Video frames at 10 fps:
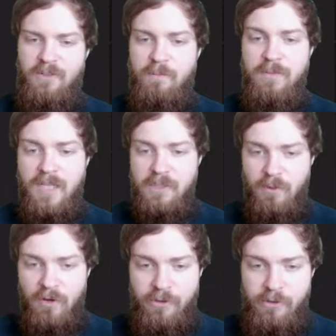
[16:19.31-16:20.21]
or
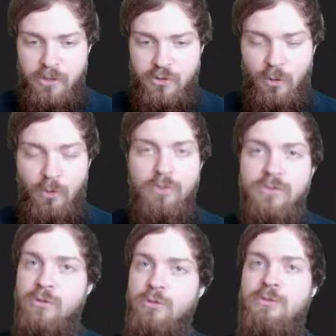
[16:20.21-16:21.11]
planeswalker you control
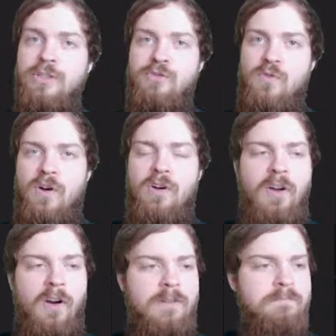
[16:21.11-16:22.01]
to draw a
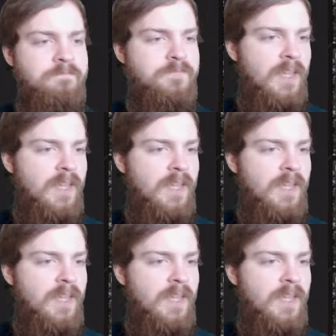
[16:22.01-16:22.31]
card.